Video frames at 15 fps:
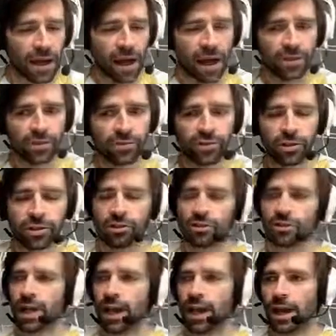I
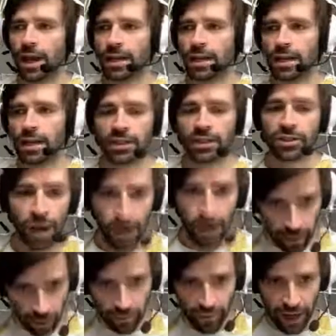used to use
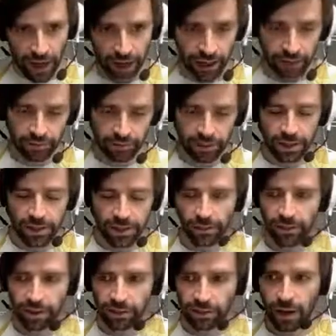a internal
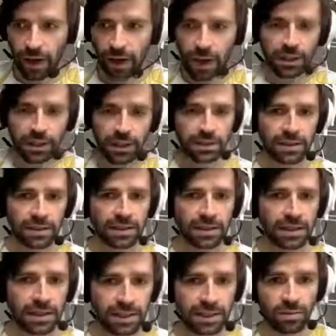mechanism to simplify
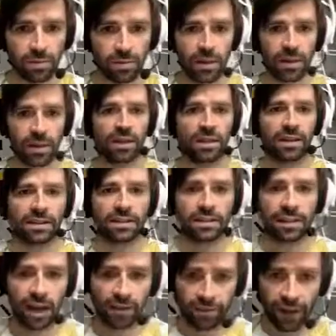it, because this is one
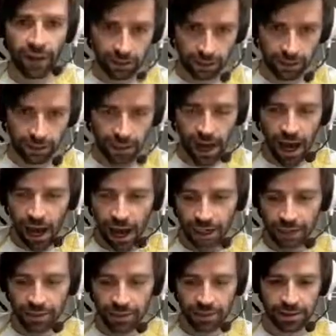of the things that I
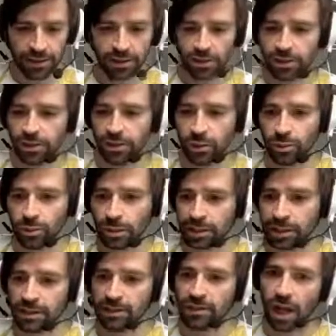found hardest
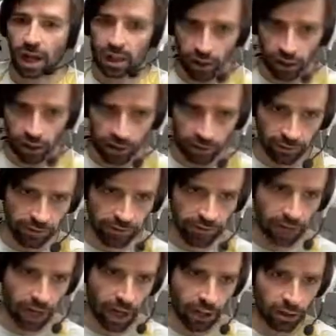to do, because a
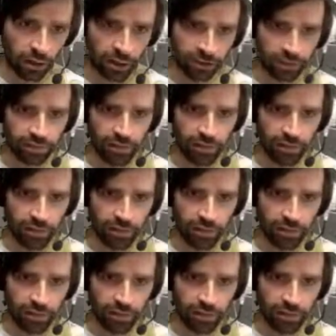lot of